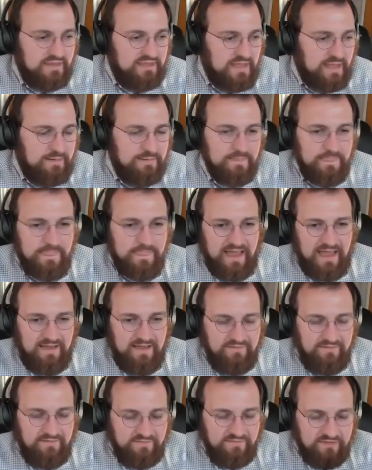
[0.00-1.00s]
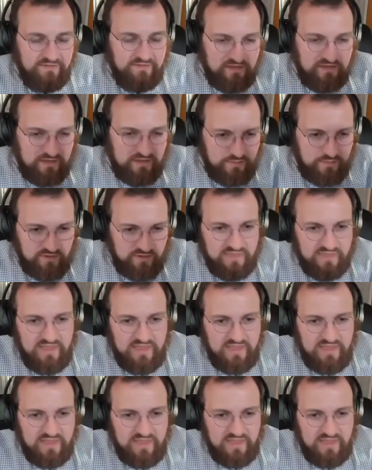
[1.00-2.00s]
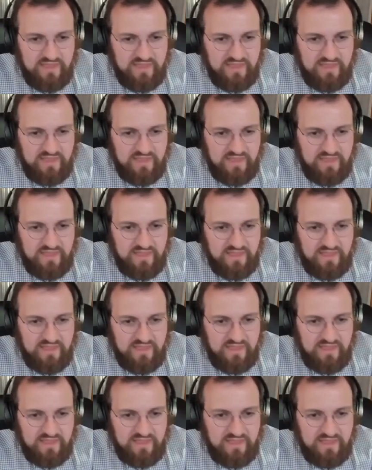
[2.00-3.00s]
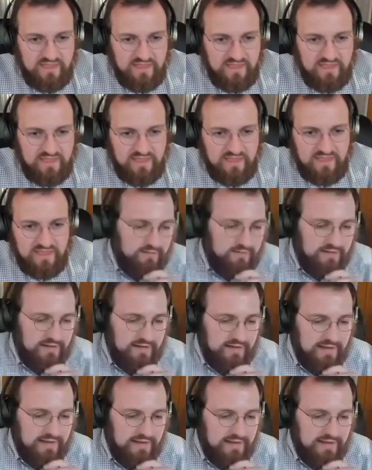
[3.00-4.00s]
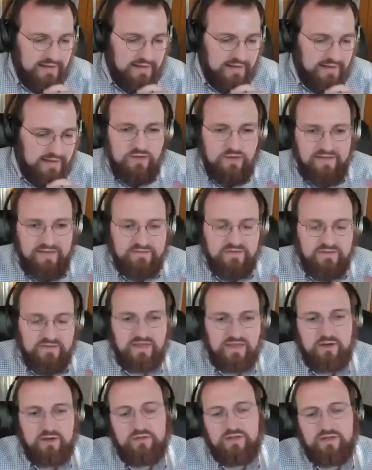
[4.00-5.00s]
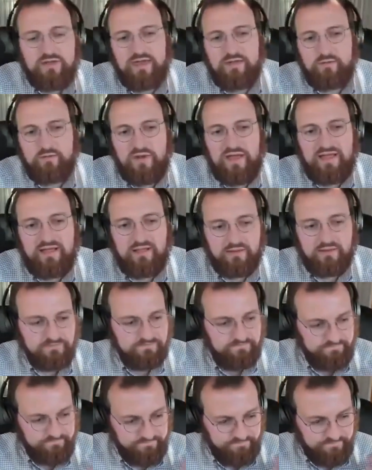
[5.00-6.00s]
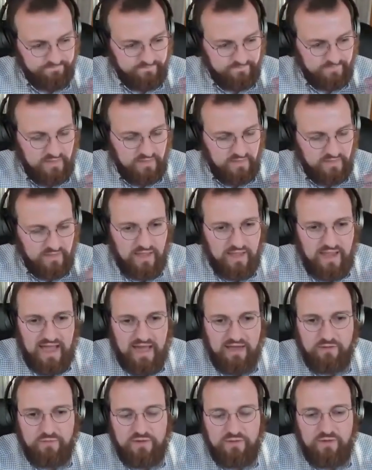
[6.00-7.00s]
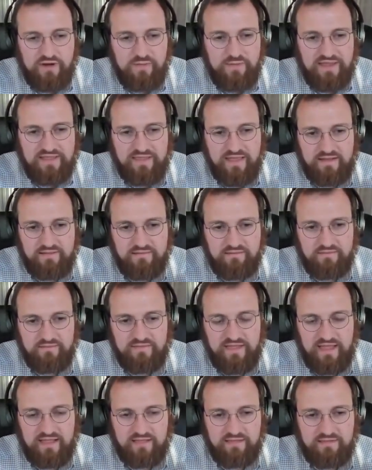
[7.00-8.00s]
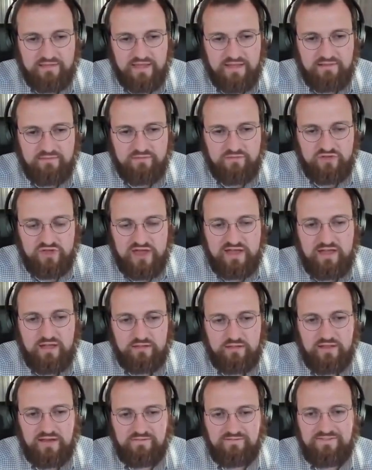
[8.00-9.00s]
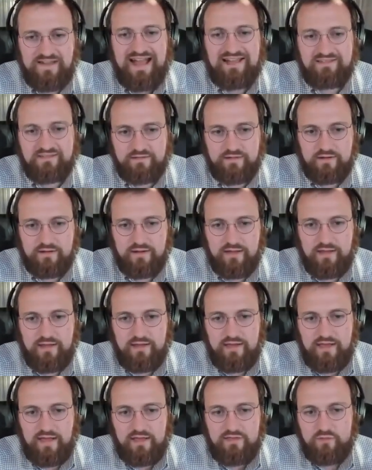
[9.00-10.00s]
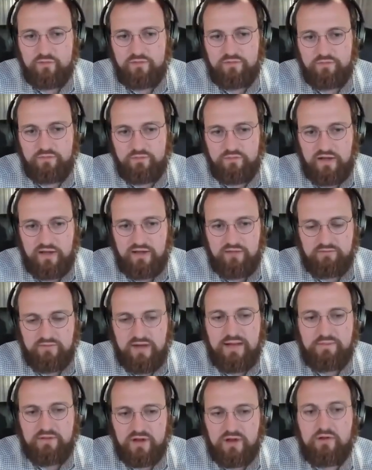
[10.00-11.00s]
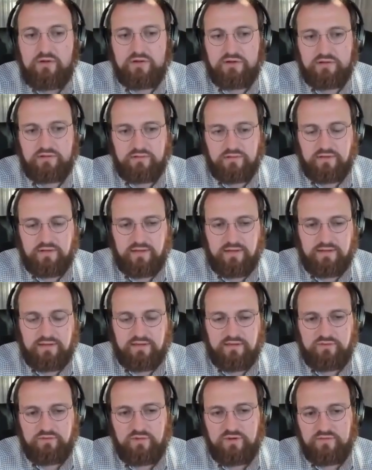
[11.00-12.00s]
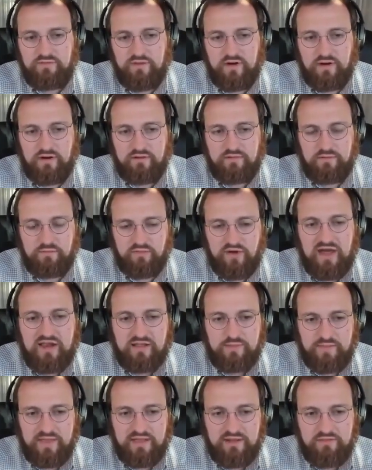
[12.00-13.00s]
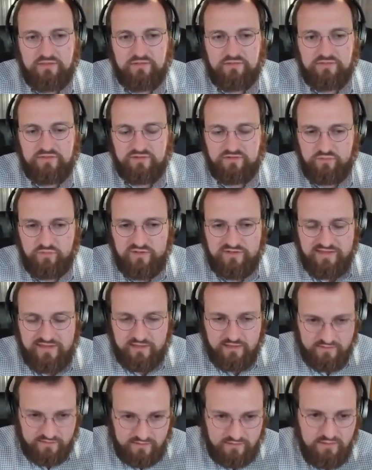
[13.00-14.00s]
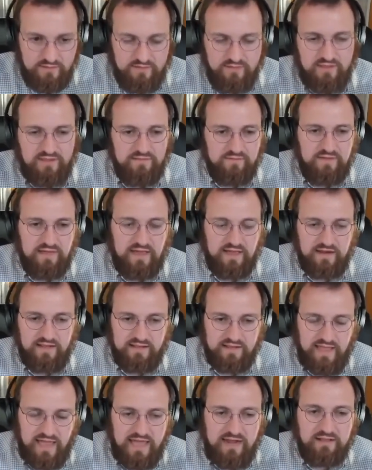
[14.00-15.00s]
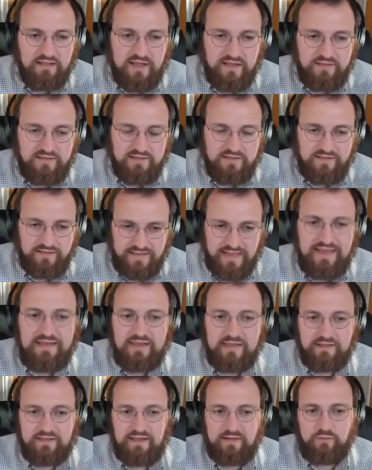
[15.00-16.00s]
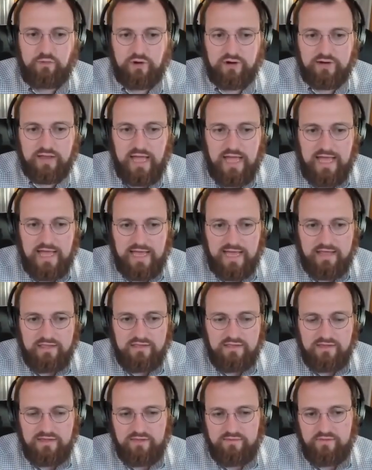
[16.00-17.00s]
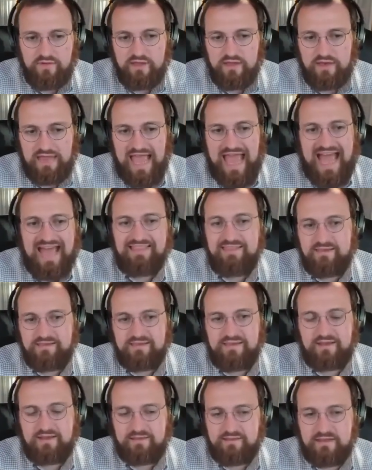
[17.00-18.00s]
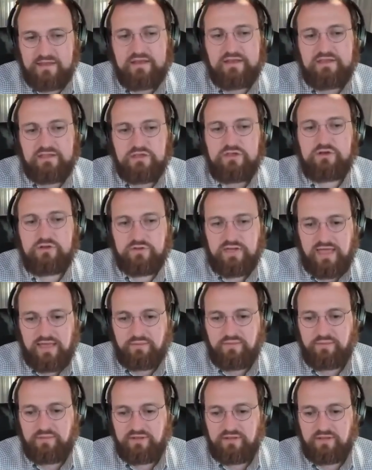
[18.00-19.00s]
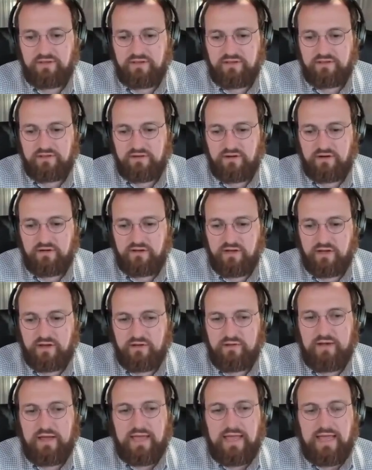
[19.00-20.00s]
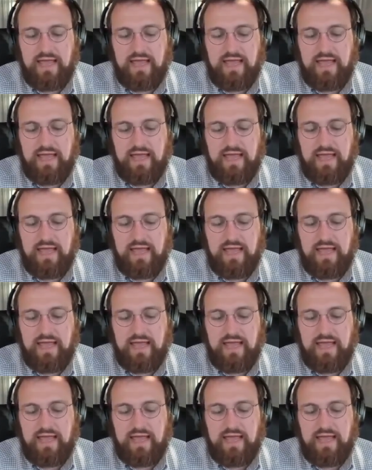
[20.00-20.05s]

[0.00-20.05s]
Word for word: But then after you put that flag in the ground, you say, this is the way we're going to do it. Then you have to say, okay, well, how do we want to make that, that, that checkout line faster? And so uh, Rob Cohen, uh, he's one of our product managers, is working exclusively at analyzing the Lightning Network and seeing if we can add this in as an additional capability to Cardano.